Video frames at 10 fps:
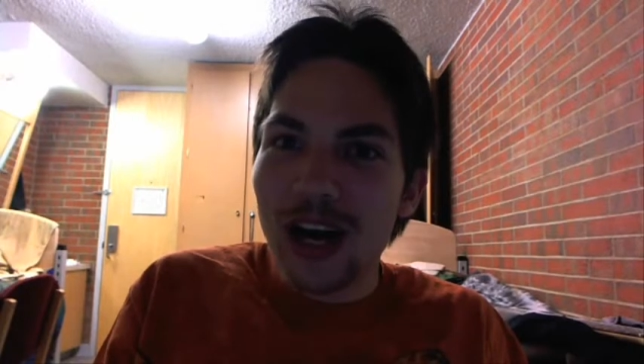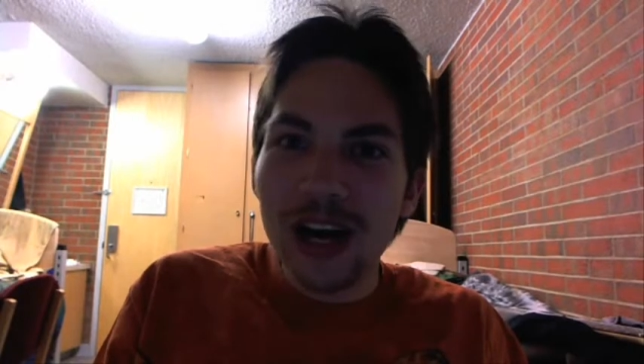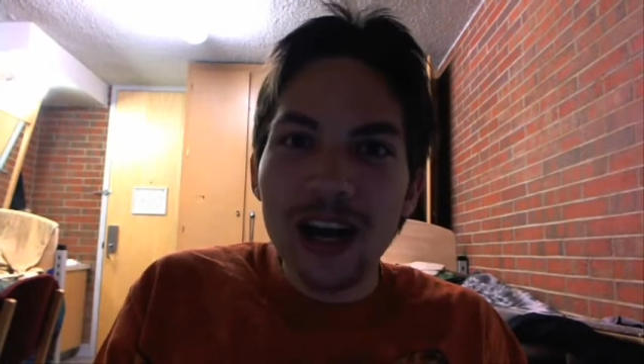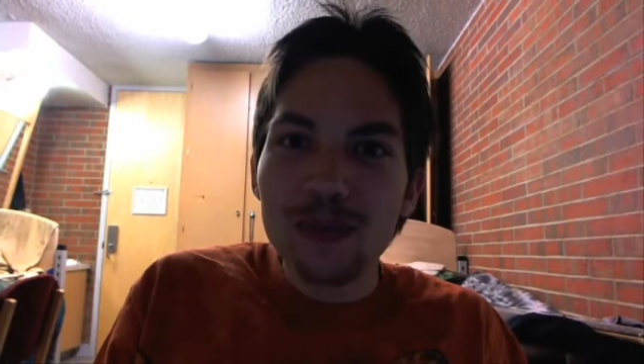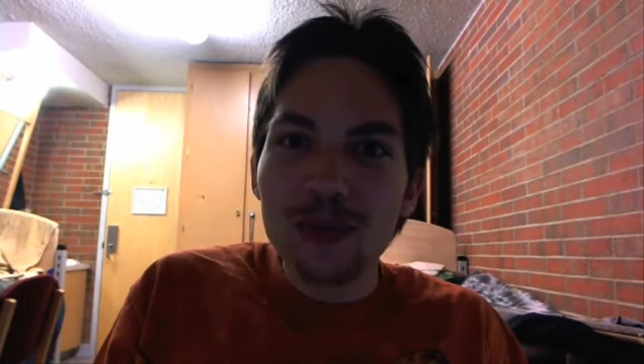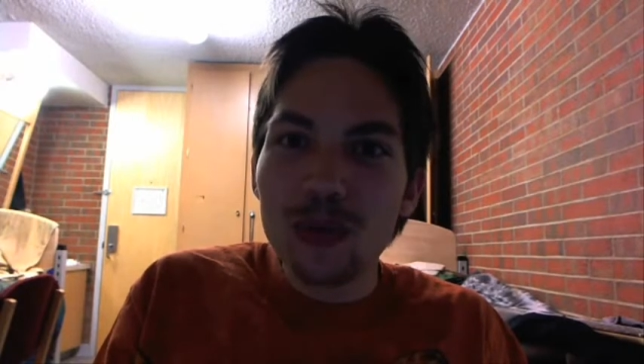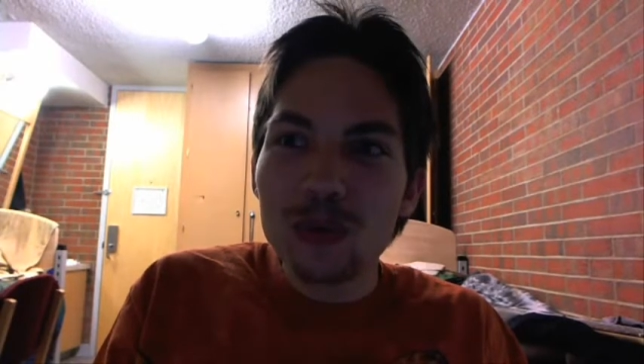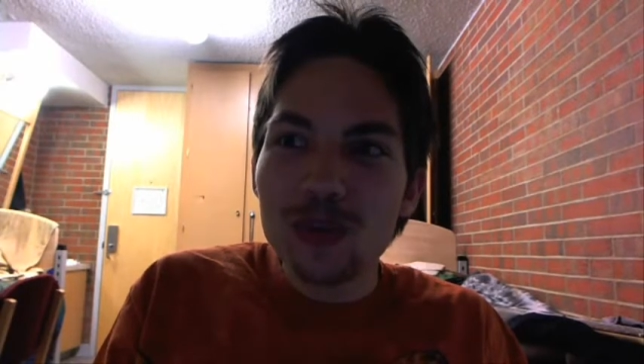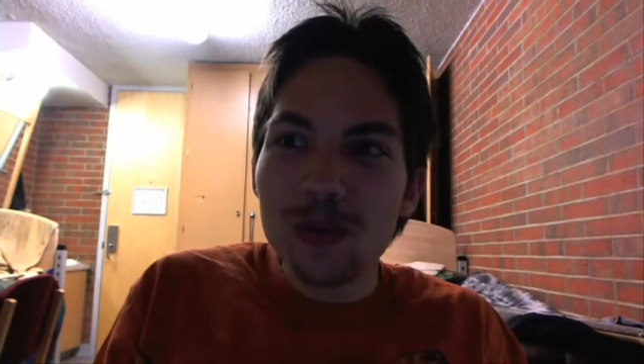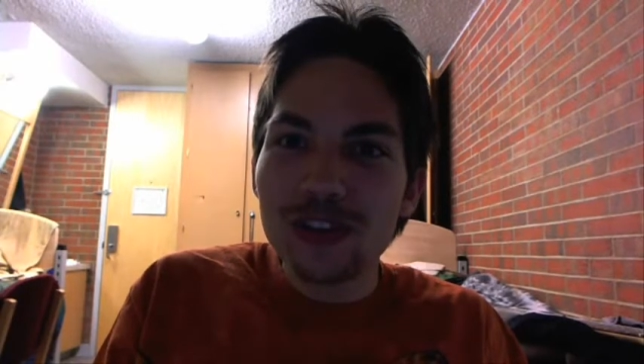I have the
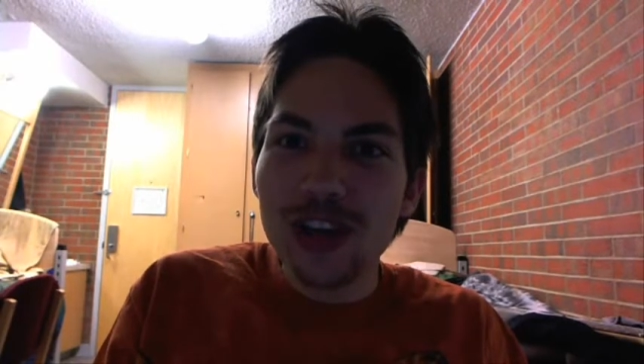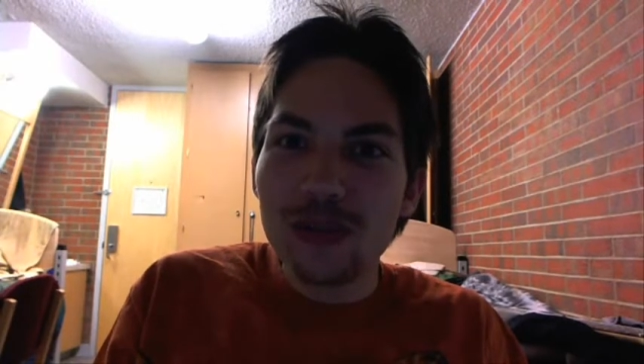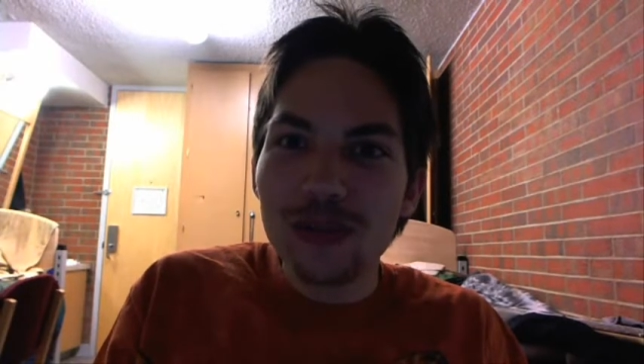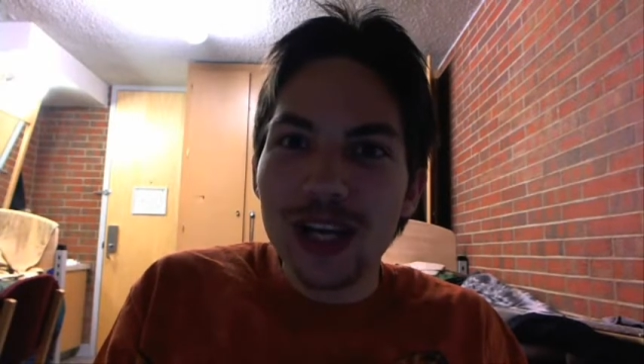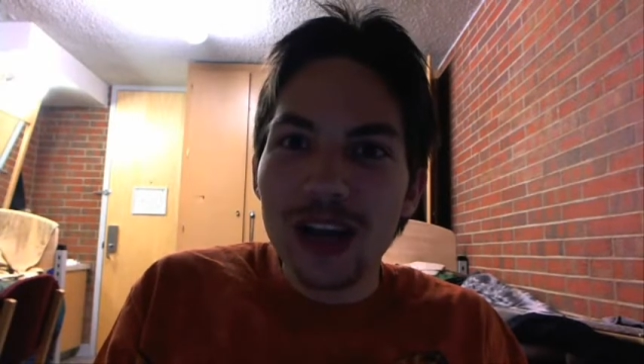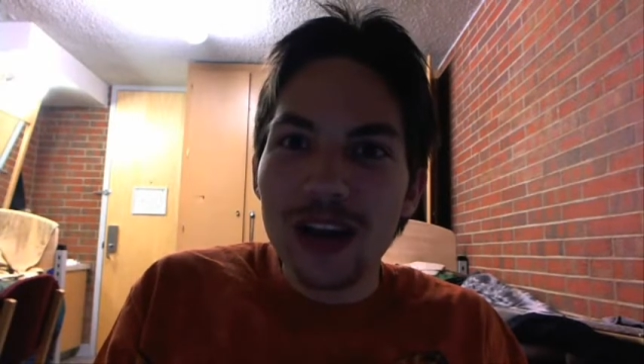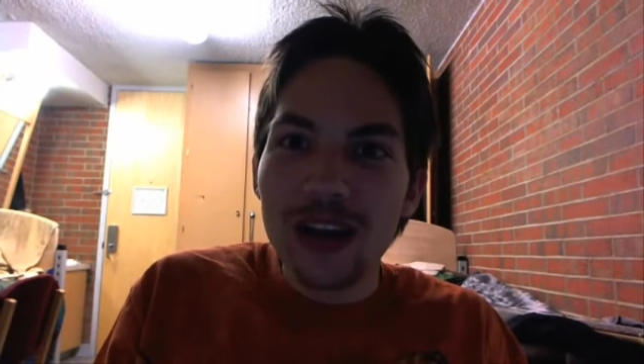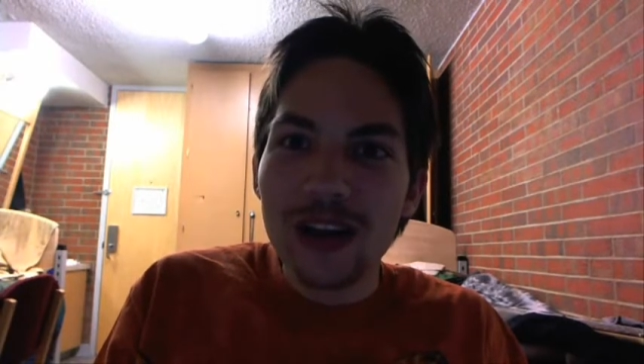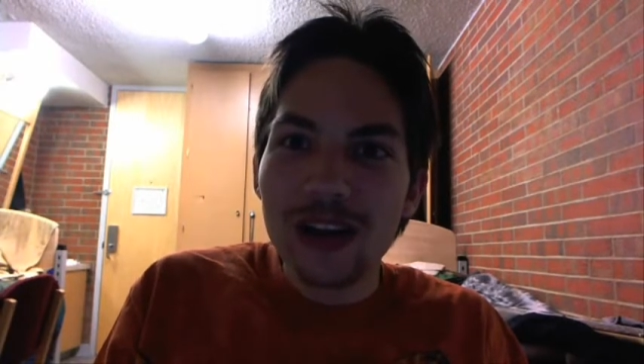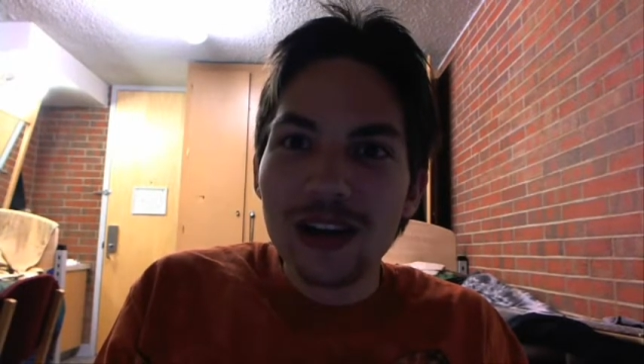room to myself again,
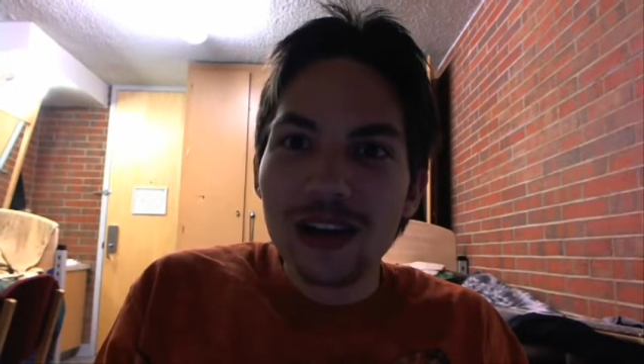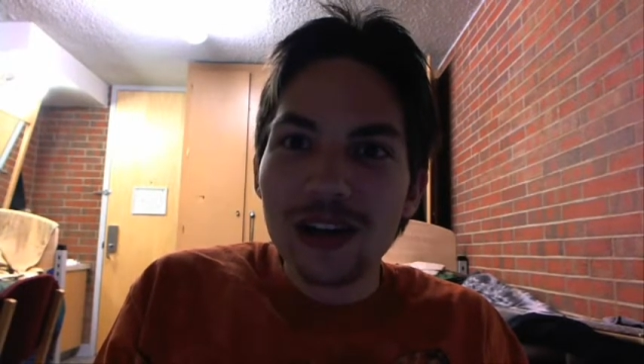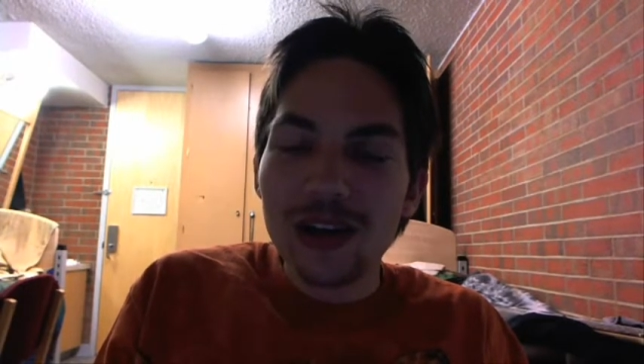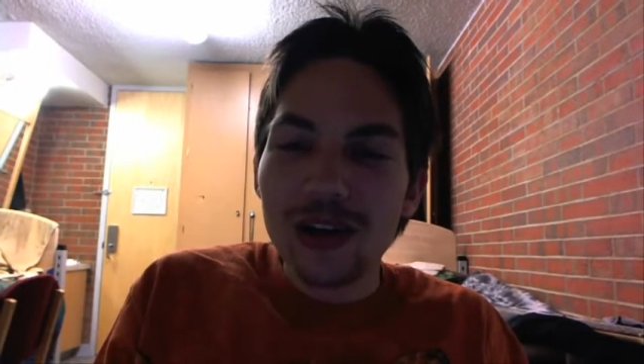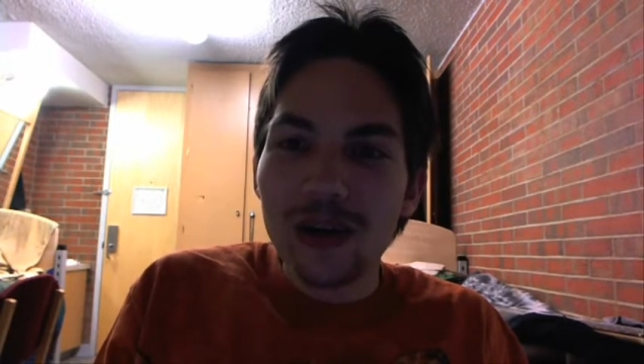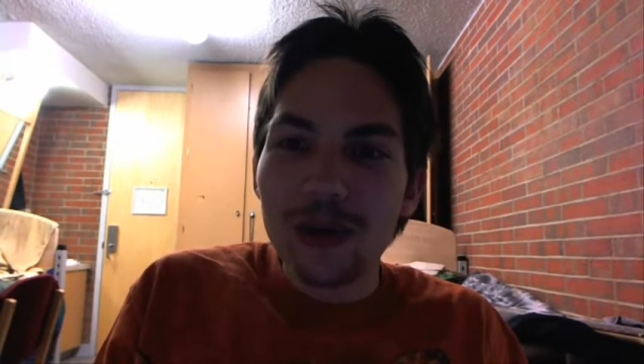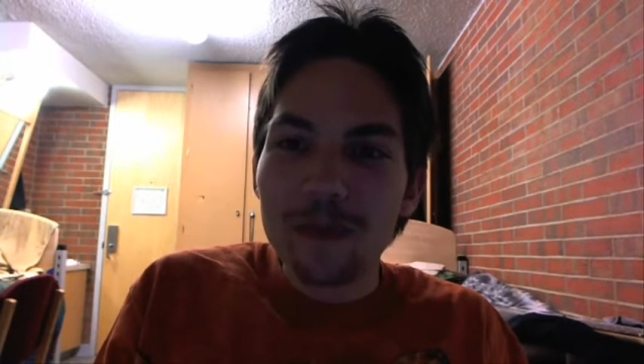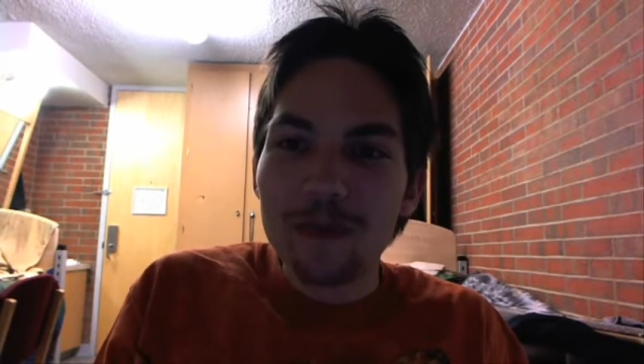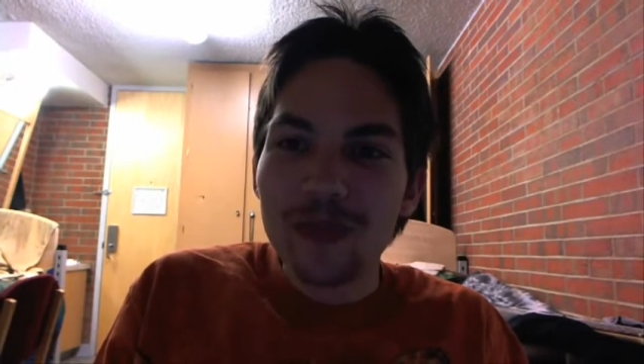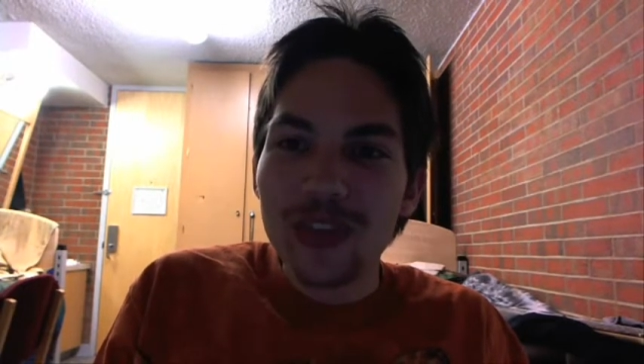you know?